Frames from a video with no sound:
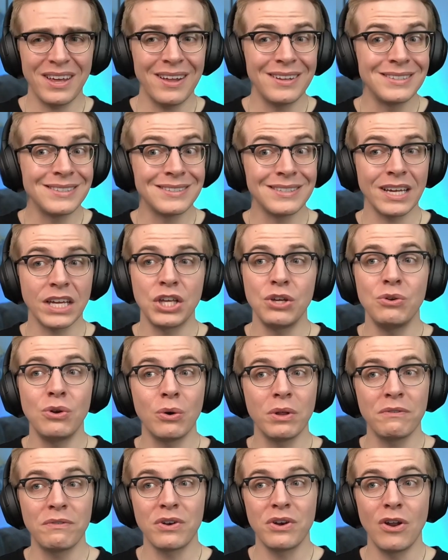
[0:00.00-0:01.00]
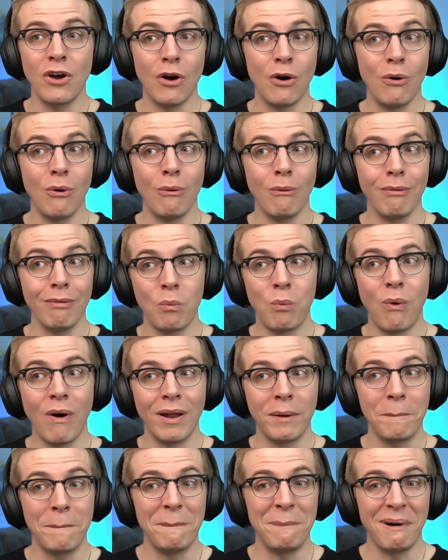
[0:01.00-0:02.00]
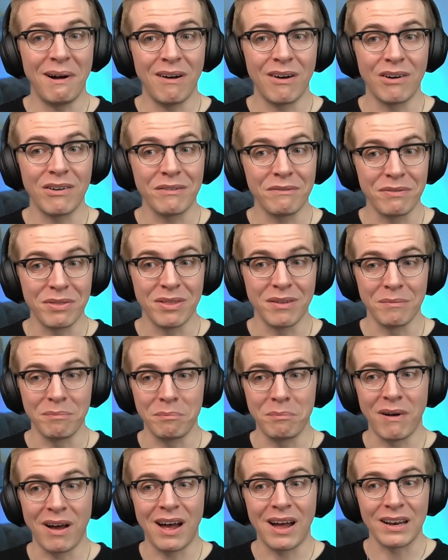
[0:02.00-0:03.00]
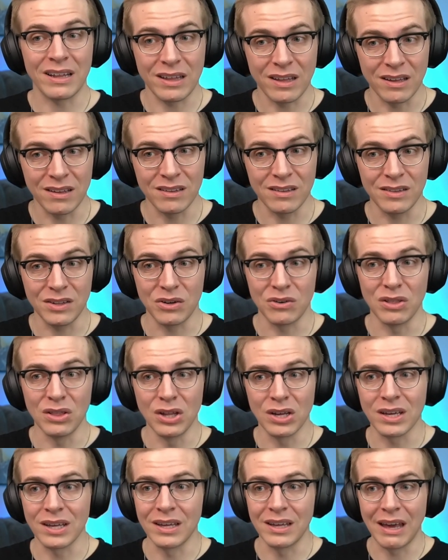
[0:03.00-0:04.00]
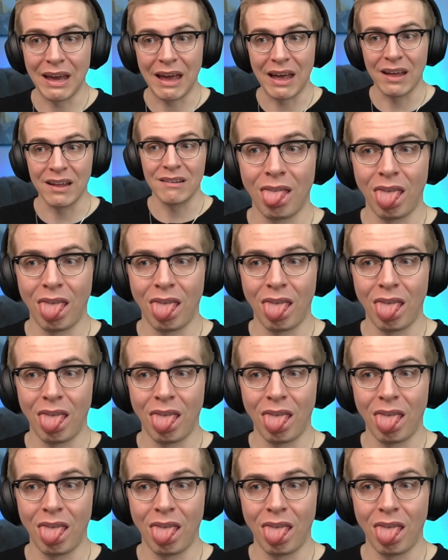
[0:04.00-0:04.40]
And it's like you don't even know what part of the body you're looking at.